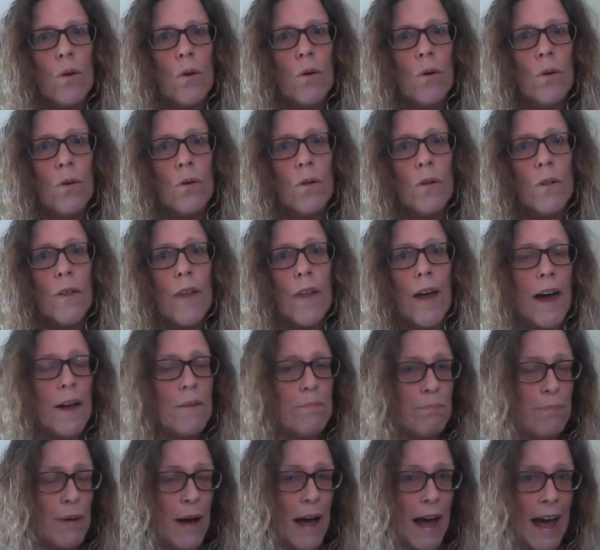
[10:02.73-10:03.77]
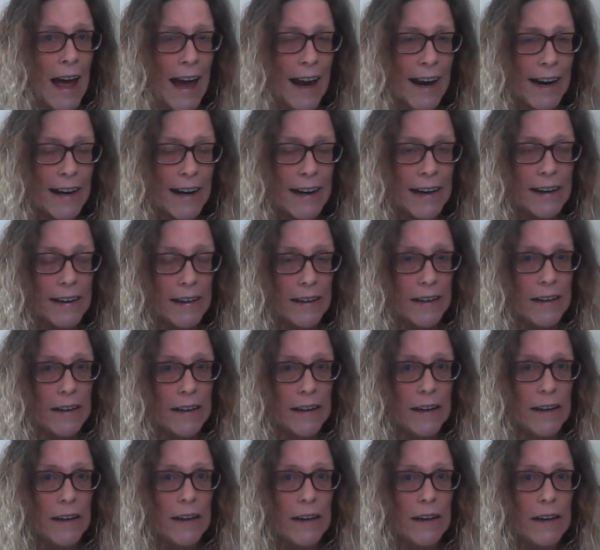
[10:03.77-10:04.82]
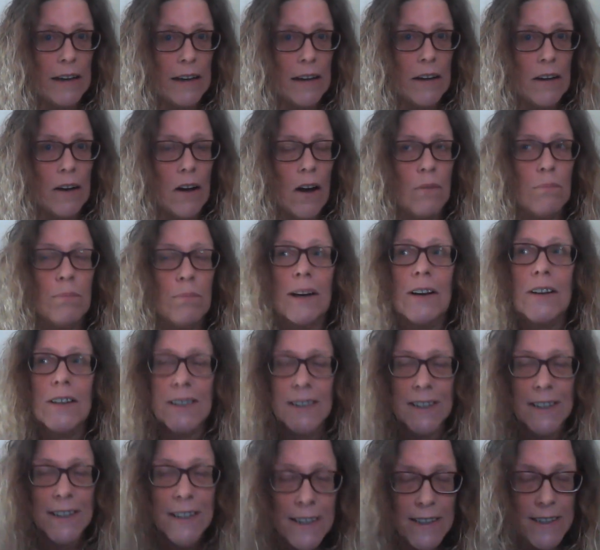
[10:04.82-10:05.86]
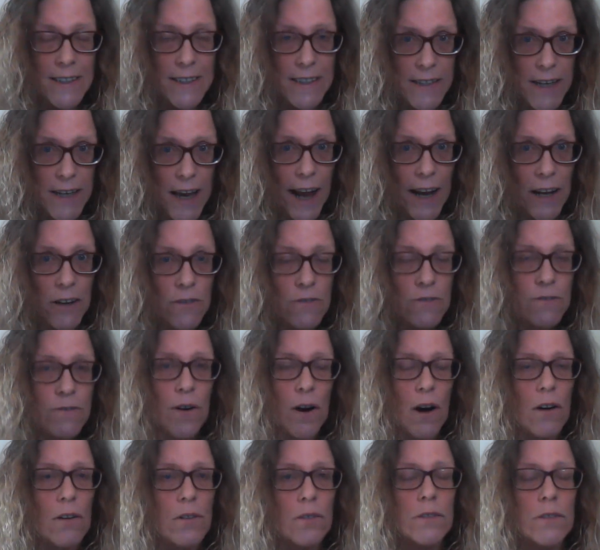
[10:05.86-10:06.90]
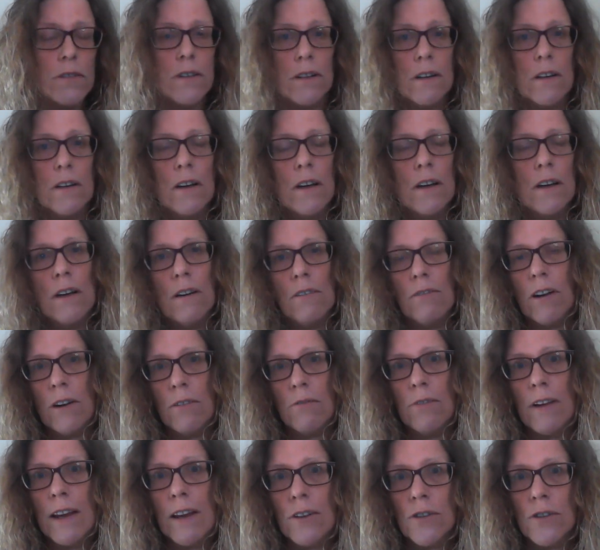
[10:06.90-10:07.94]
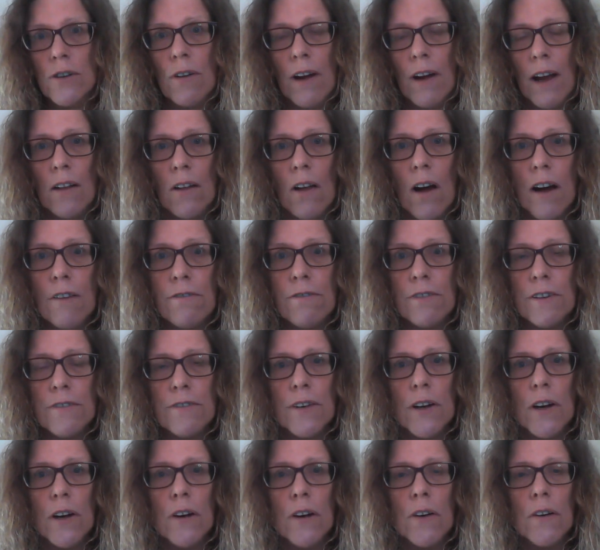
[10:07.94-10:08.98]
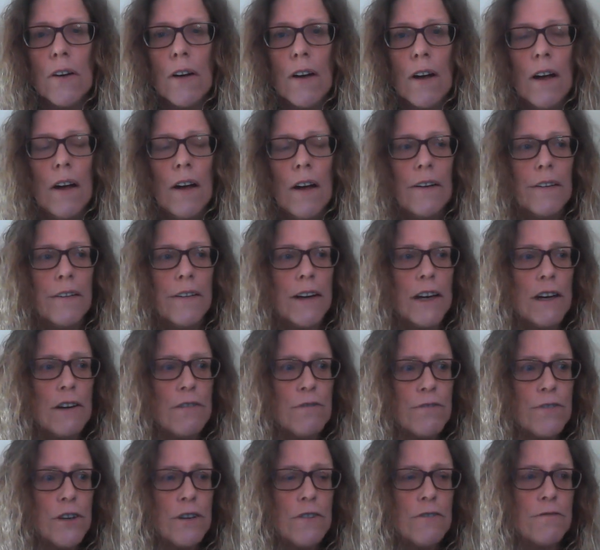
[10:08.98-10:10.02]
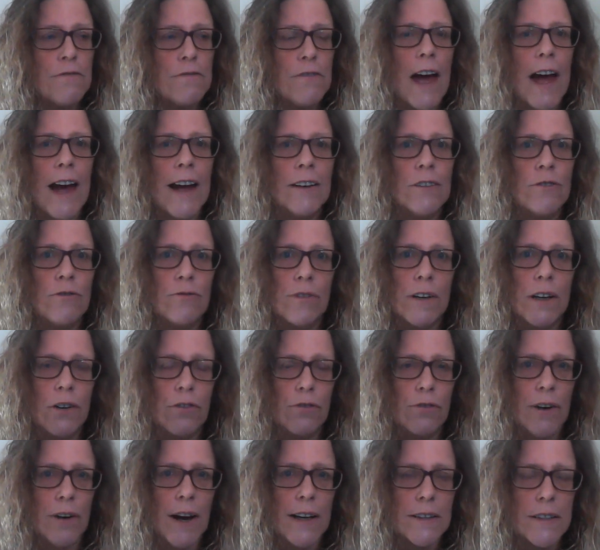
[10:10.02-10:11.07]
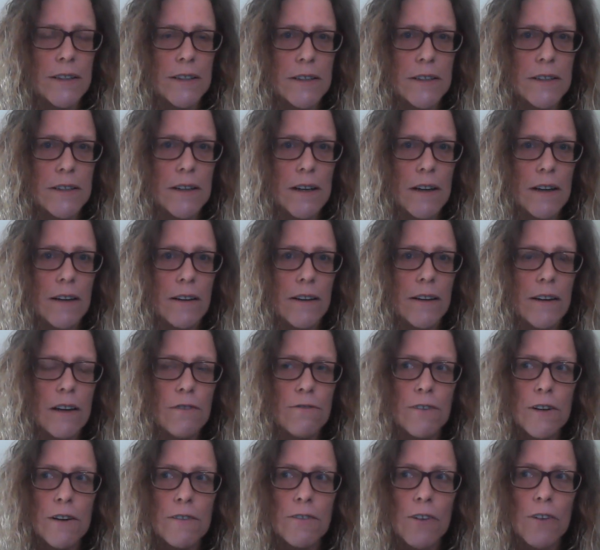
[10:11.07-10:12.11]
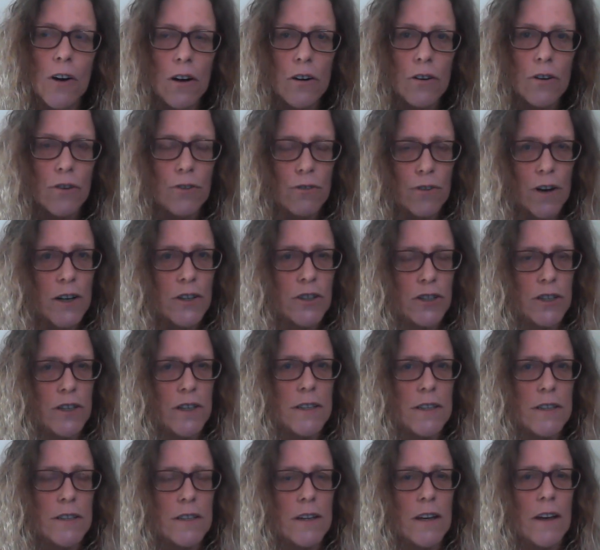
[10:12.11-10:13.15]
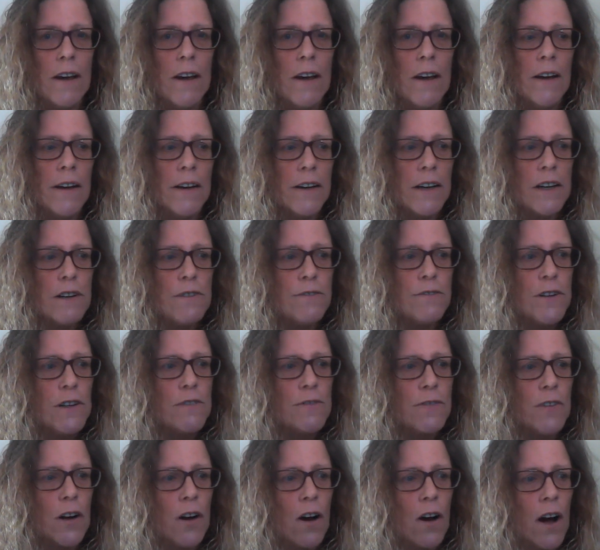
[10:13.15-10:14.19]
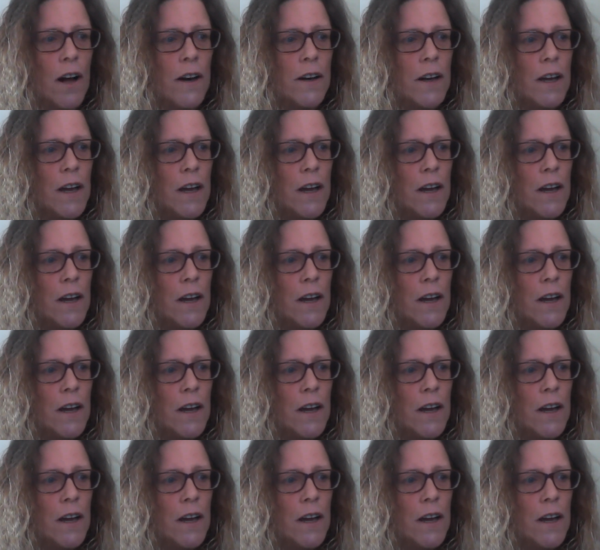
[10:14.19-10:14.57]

all that pain, because it is tenfold when we do our life review. If you've had regrets, if you've got grudges, If you've got